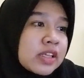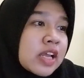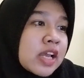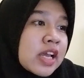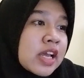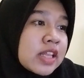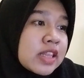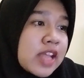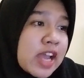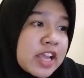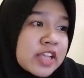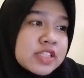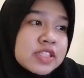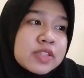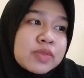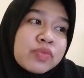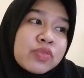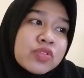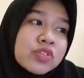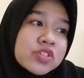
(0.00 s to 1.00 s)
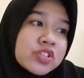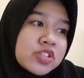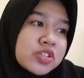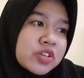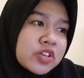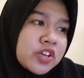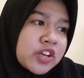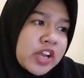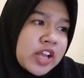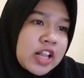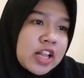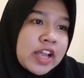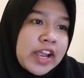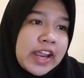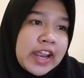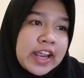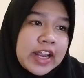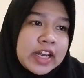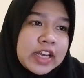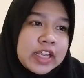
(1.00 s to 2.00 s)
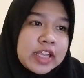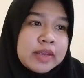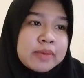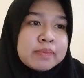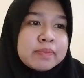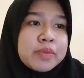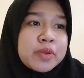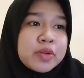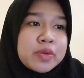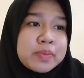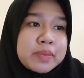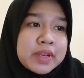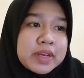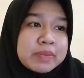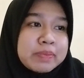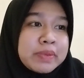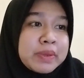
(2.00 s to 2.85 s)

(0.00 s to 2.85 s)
dysfunctional and implement.